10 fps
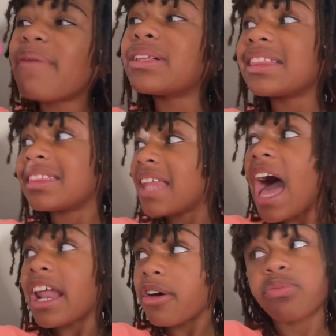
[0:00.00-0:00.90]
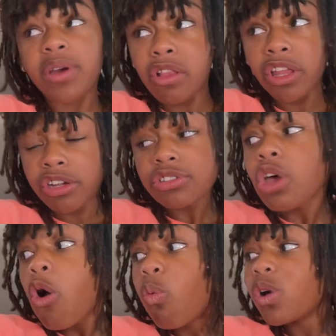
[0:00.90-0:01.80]
a lot of Real Littles.
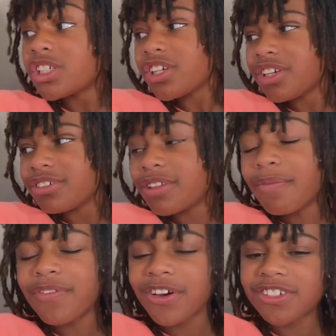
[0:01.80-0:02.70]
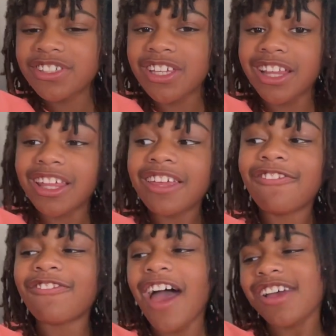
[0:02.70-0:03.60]
We should use them for a silly
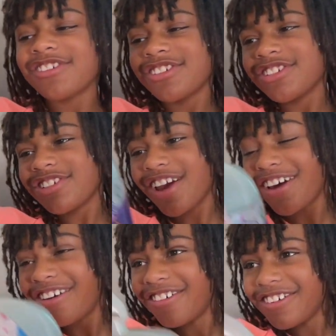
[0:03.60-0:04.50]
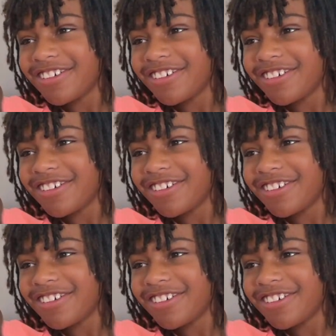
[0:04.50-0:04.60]
fashion show.